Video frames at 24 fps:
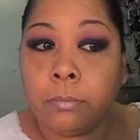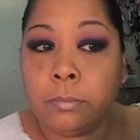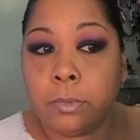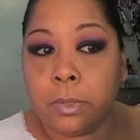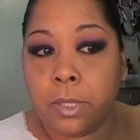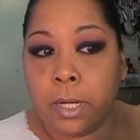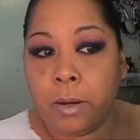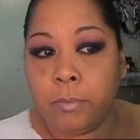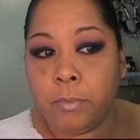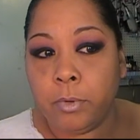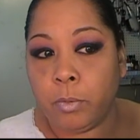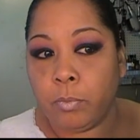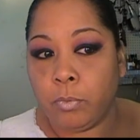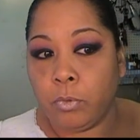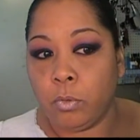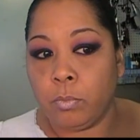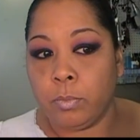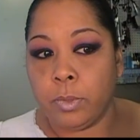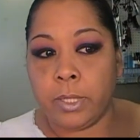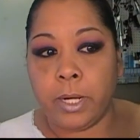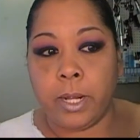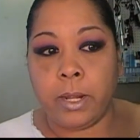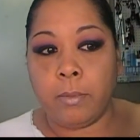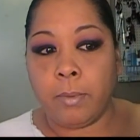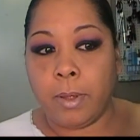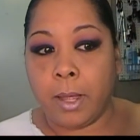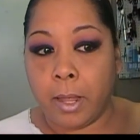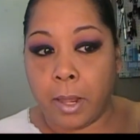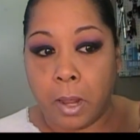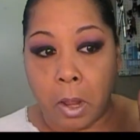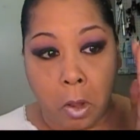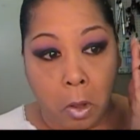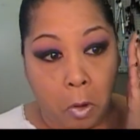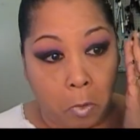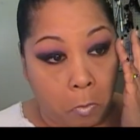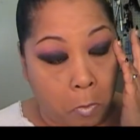Damn near pulled my damn
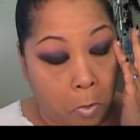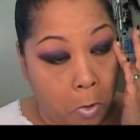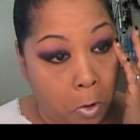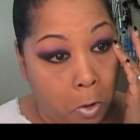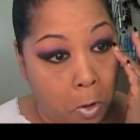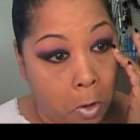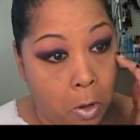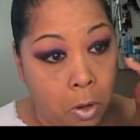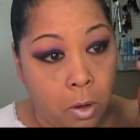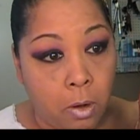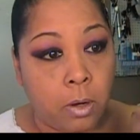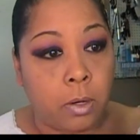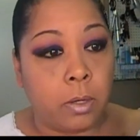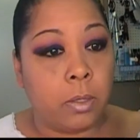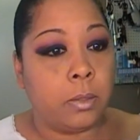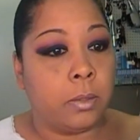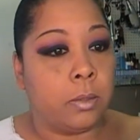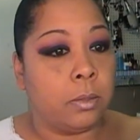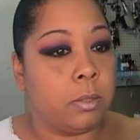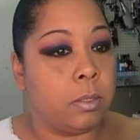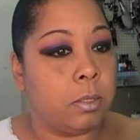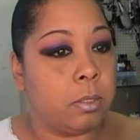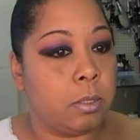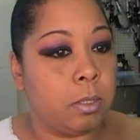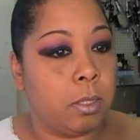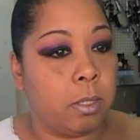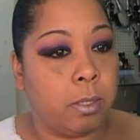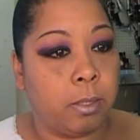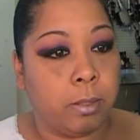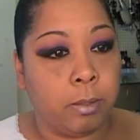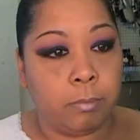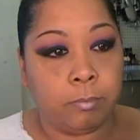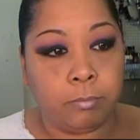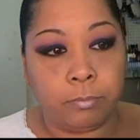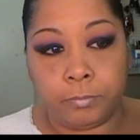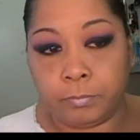eye off. Shit.